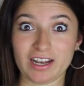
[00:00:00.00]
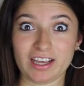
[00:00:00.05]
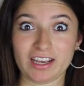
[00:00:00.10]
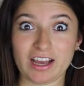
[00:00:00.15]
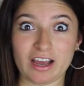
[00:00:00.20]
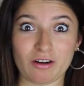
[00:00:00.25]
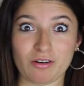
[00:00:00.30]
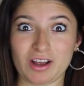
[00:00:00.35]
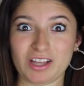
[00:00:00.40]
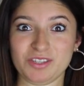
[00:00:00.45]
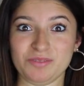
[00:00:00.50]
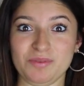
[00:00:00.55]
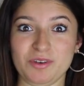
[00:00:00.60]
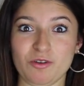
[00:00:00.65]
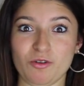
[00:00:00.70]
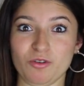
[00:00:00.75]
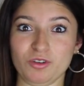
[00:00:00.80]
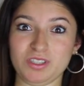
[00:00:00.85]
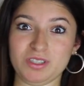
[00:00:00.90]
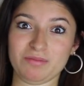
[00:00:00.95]
Like I don't have to be
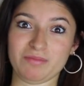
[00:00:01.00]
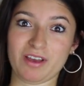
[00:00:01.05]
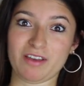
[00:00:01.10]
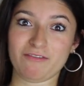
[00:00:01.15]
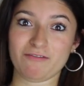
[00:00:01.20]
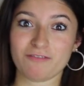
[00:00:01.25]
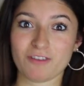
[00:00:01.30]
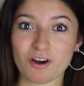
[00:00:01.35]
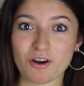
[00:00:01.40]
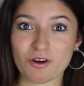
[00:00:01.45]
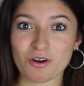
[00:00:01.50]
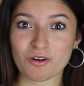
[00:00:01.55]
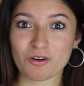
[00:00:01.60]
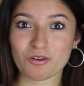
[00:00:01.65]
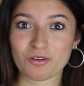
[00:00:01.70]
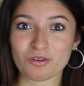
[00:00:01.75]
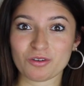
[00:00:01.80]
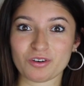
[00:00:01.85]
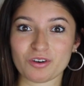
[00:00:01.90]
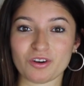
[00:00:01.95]
holding my
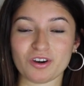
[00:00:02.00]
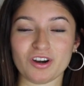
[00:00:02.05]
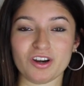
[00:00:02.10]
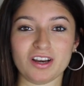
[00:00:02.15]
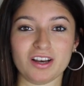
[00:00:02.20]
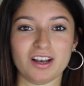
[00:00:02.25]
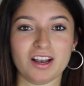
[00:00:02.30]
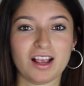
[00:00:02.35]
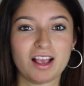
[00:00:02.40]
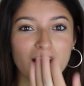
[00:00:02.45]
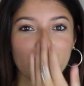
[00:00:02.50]
phone, or